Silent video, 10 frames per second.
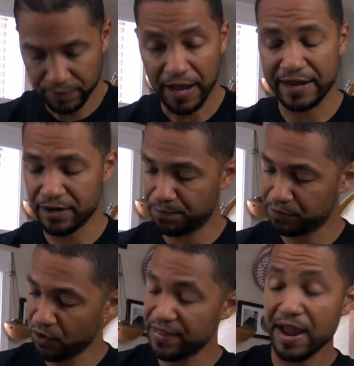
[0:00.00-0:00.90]
I can
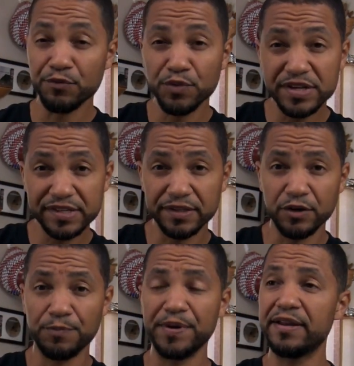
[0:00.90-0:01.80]
employ that wrist a little
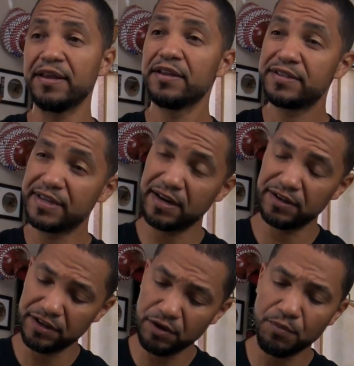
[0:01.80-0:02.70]
bit to get a
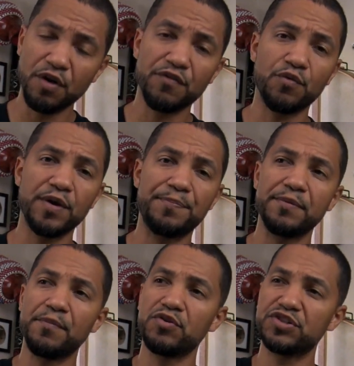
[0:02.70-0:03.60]
little more of a whipping
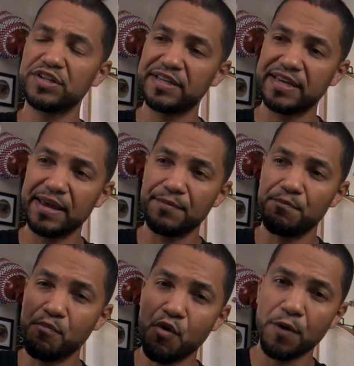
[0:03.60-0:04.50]
motion to get
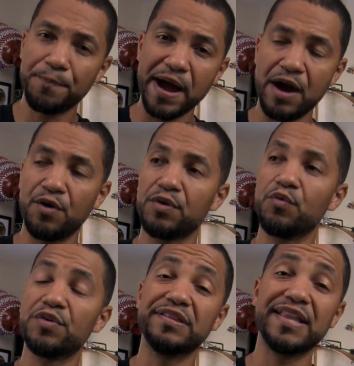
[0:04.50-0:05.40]
more power
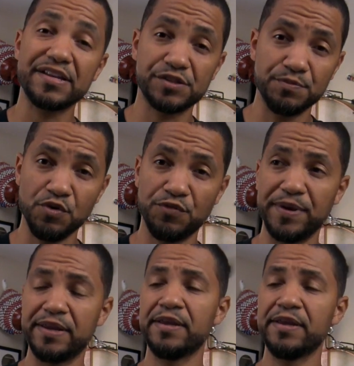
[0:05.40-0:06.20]
with less movement.